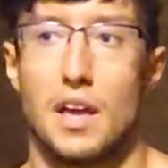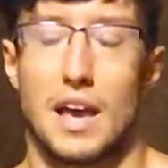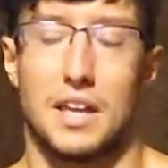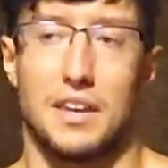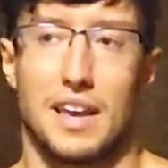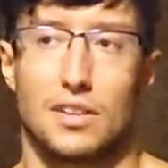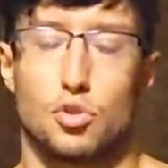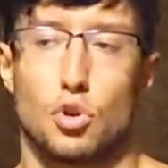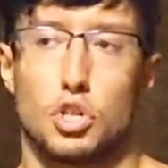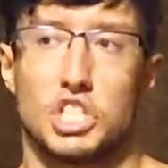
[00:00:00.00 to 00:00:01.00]
And
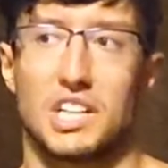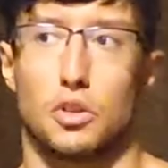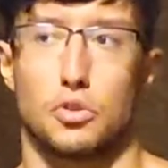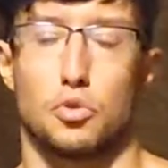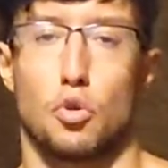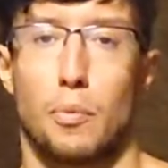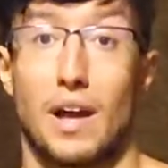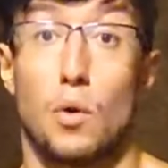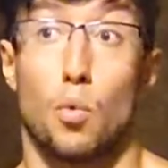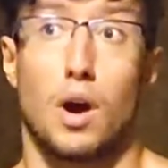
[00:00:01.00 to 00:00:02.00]
it's a logic that doesn't
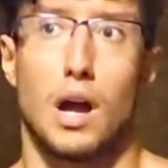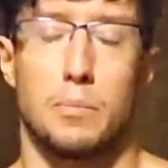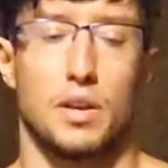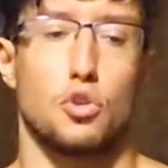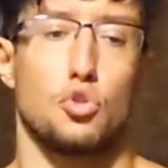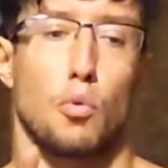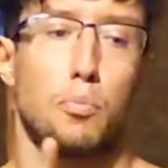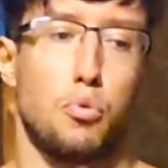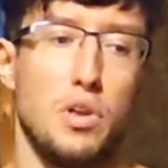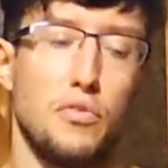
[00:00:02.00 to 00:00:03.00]
apply. Why? Because you're
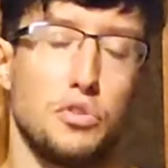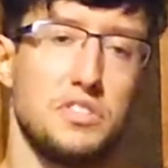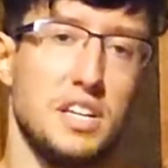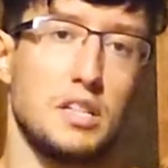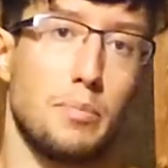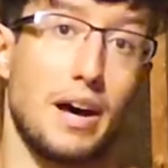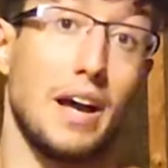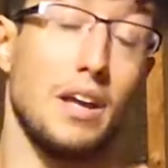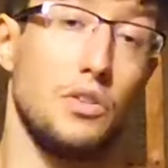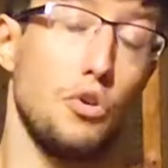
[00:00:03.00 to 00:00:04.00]
pre-fatigued
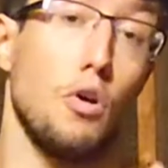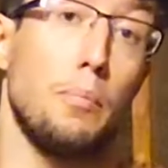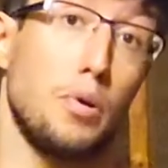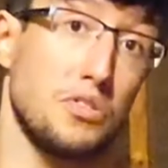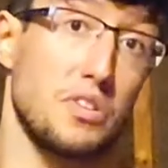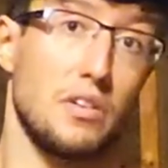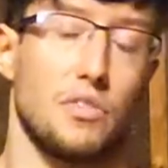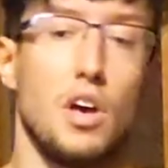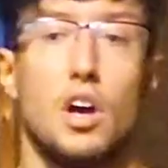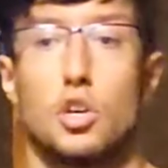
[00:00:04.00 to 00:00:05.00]
by the
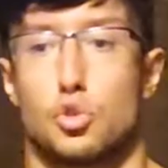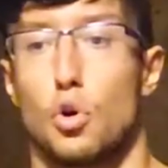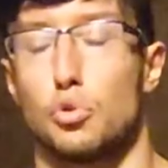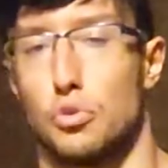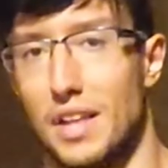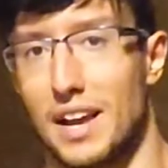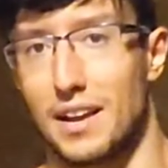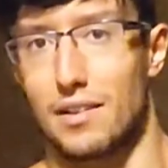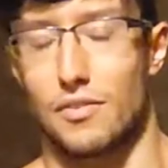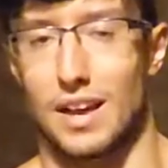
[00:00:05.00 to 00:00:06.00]
positive. So on the
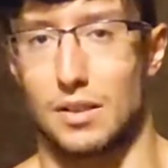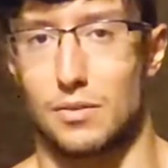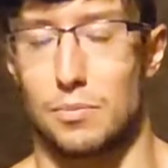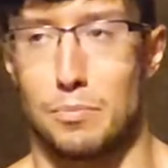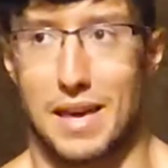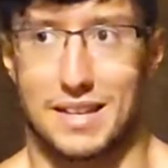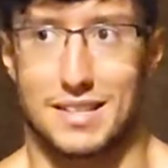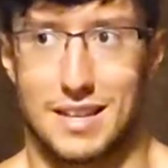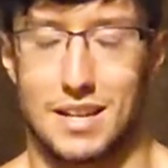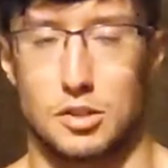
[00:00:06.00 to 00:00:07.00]
negative, it makes
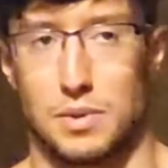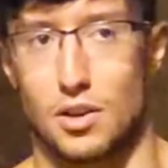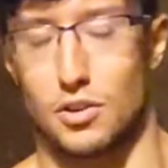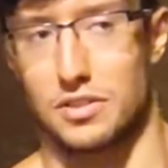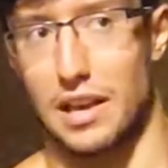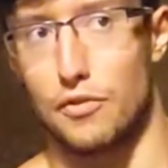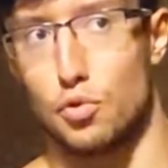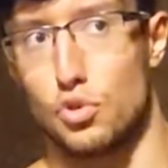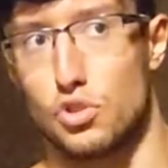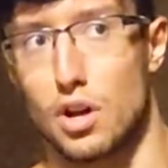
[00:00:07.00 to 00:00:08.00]
sense, because
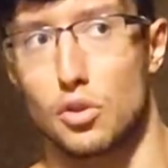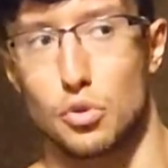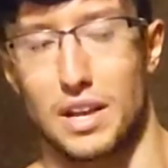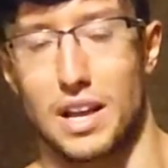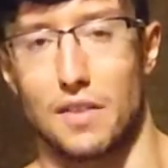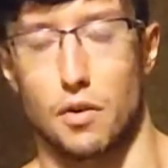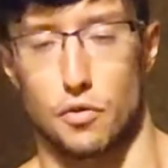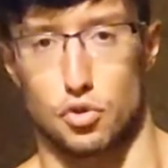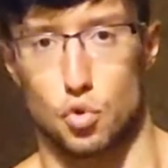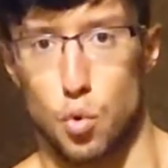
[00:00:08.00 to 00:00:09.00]
if you start the negative
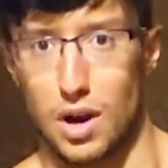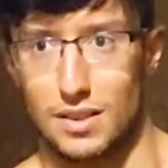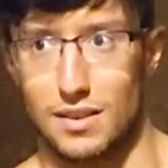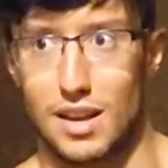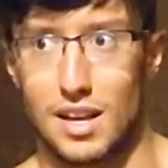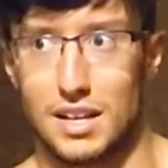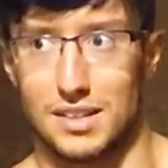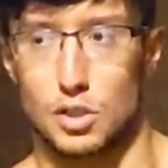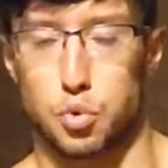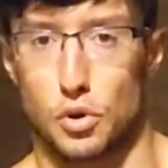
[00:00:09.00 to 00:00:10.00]
of a squat,
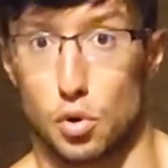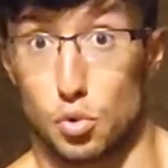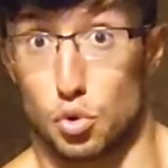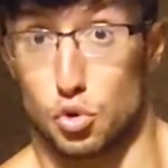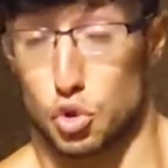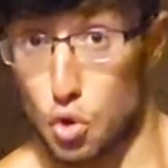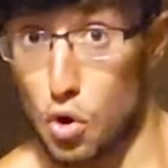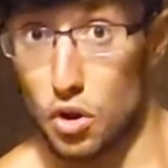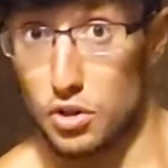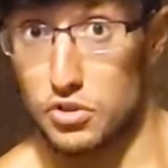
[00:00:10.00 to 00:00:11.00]
that's where you're the
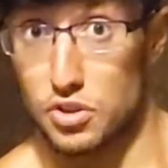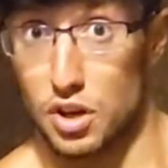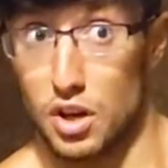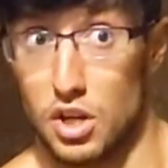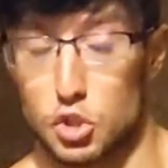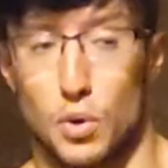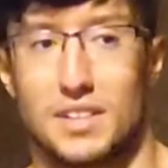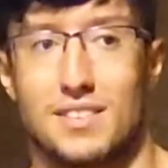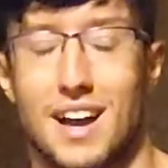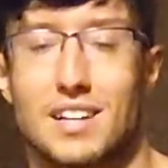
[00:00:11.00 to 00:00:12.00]
strongest. So
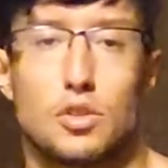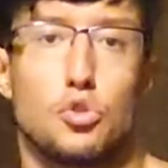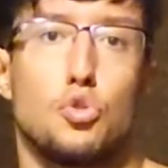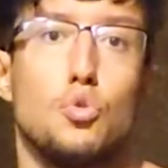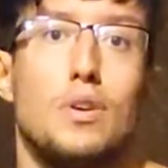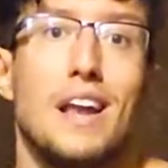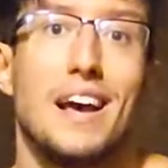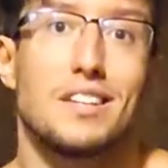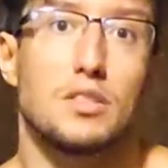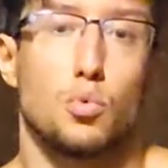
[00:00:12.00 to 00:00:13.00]
it taxes you
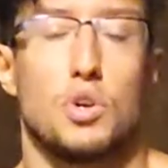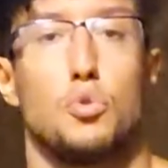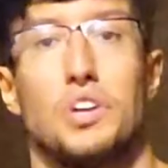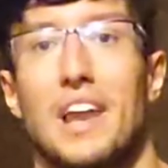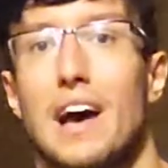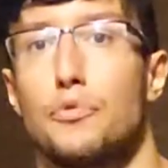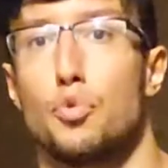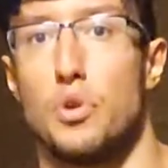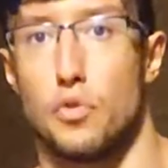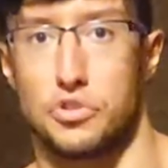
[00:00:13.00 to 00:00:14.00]
less when you then have
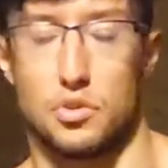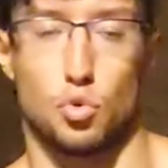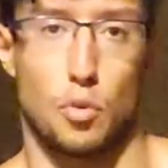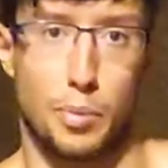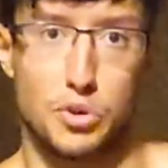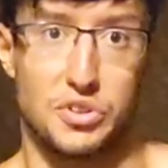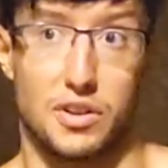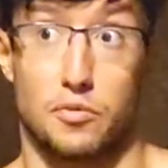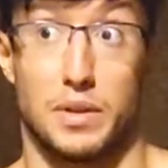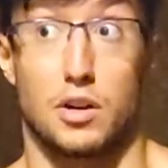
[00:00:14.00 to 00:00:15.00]
to reverse into the
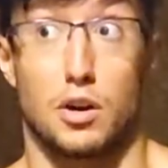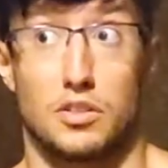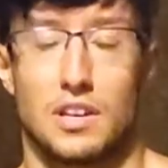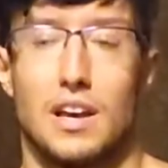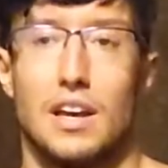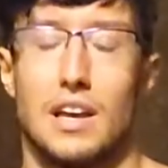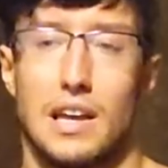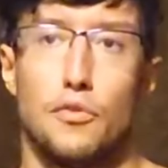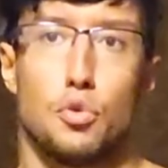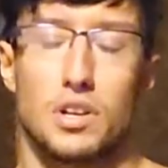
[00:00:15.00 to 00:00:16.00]
positive, because
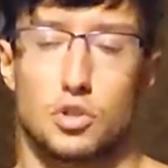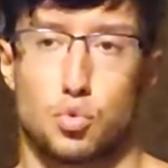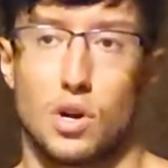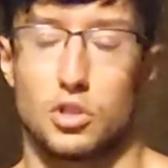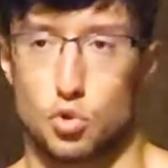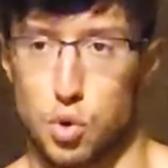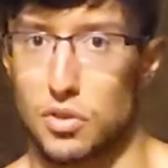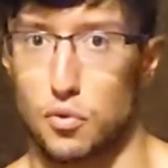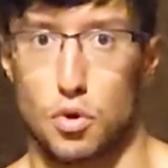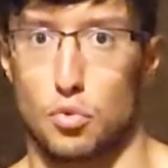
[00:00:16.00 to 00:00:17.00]
if you can
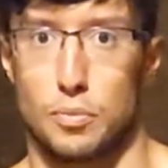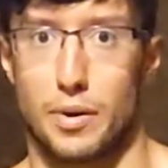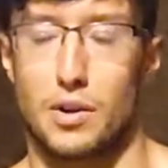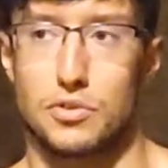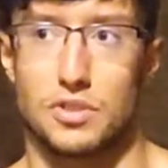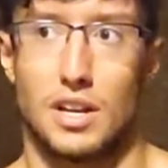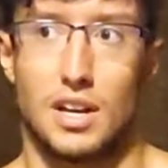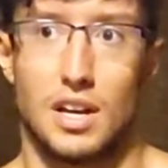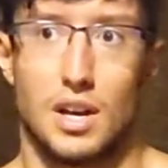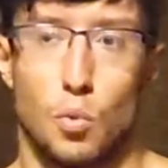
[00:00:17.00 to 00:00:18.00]
squat 300 pounds,
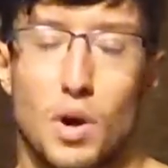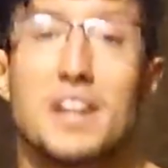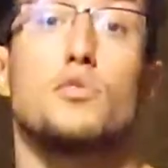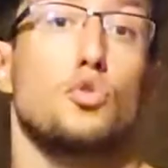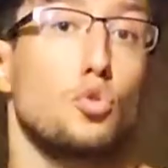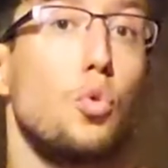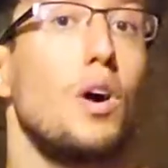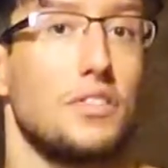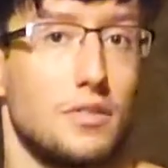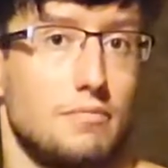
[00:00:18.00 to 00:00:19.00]
what is a
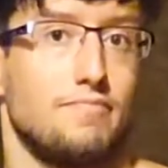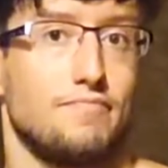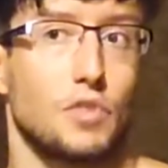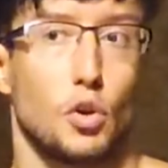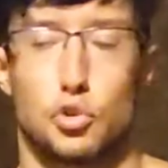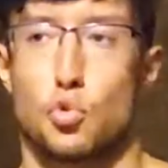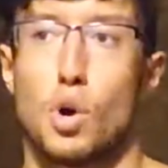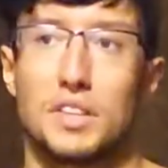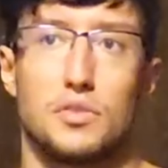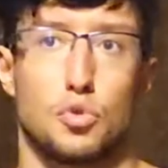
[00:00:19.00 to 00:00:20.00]
squat? A
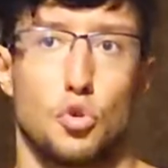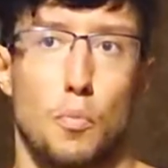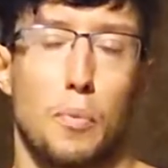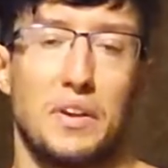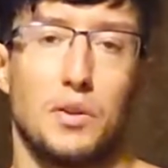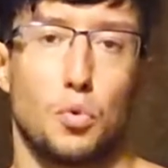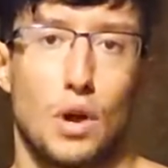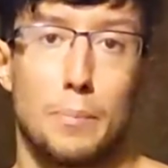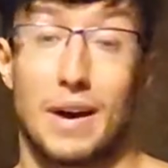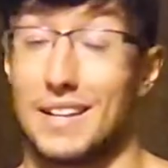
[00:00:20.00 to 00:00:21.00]
squat is the completed
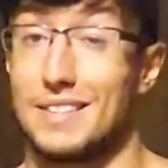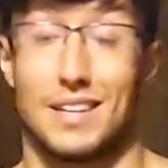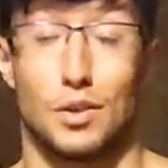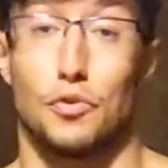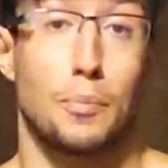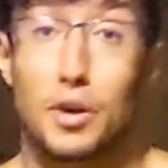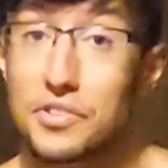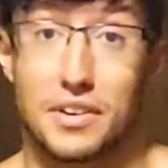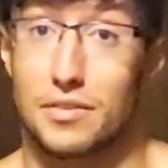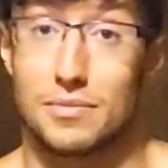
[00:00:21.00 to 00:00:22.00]
rep at the end of the
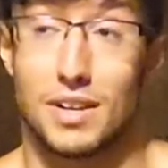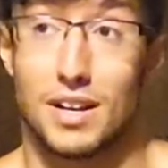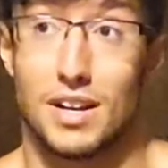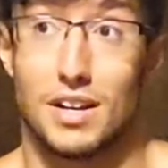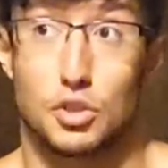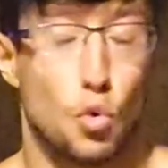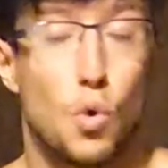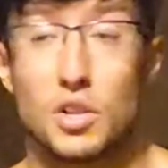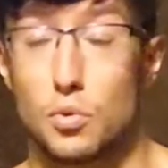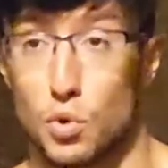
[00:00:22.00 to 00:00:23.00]
positive. So
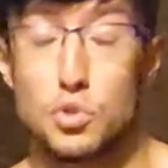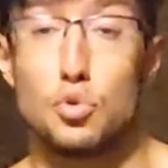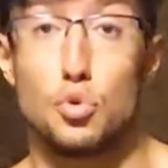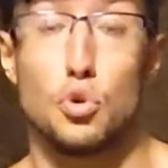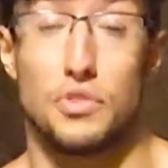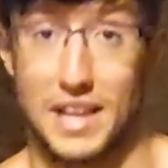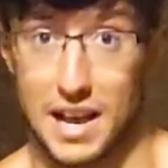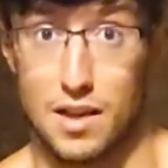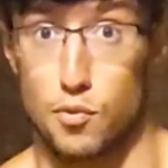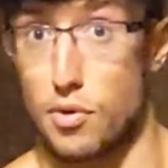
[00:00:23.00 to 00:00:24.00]
when you do a
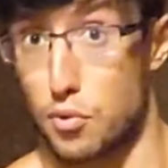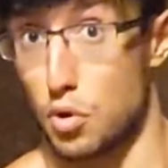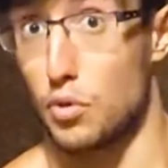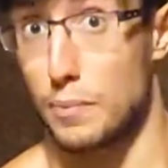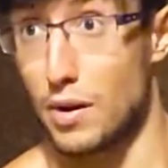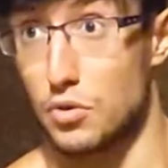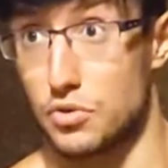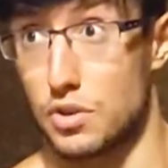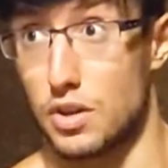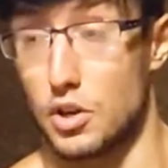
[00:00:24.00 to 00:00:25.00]
negative with 300
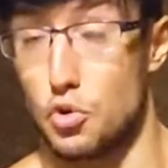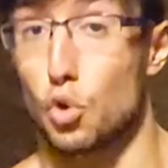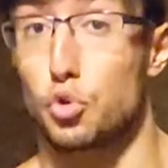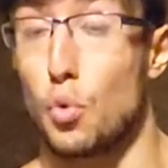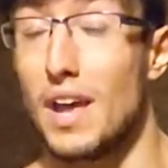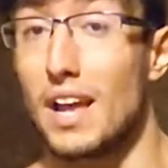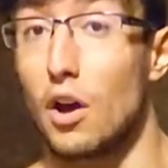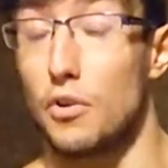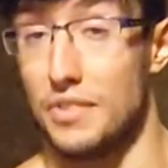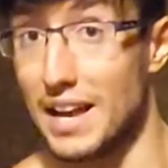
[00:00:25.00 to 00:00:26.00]
pounds, you're
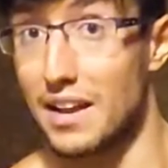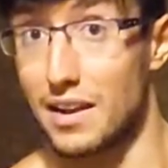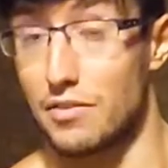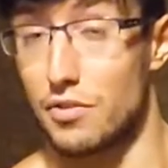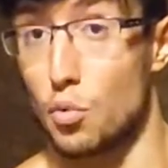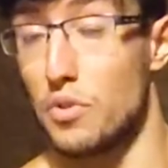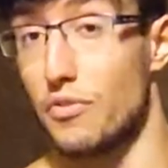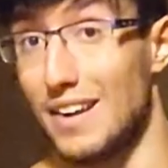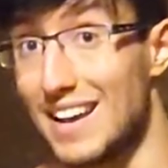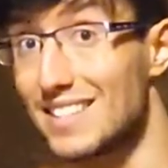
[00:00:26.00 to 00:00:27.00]
doing a negative
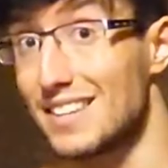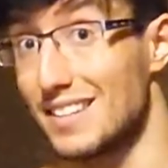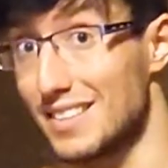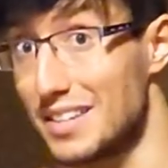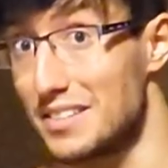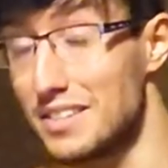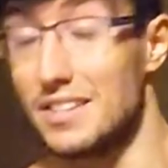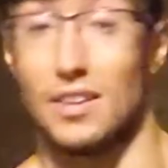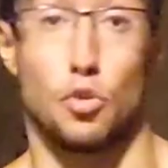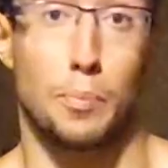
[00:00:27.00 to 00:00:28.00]
with less
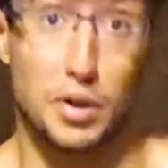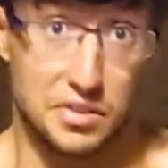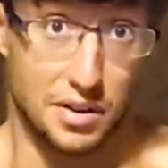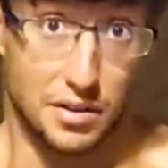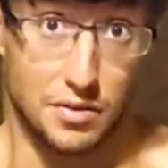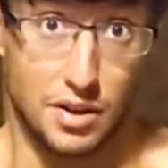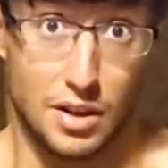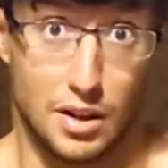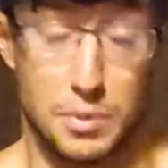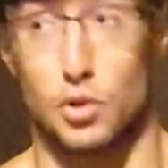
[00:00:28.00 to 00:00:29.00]
intensity than the positive,
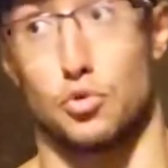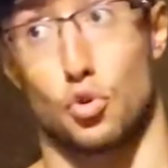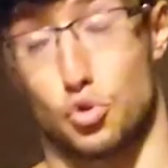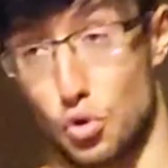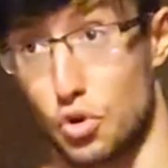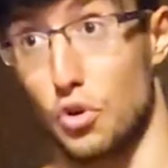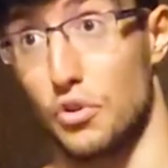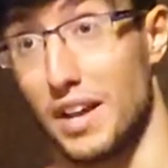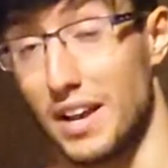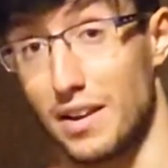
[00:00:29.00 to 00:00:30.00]
because you're stronger
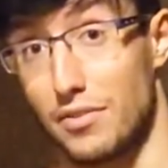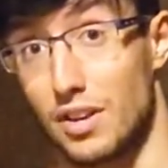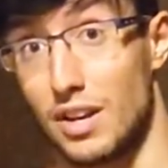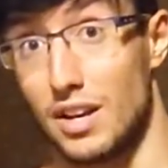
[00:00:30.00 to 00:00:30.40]
on the negative.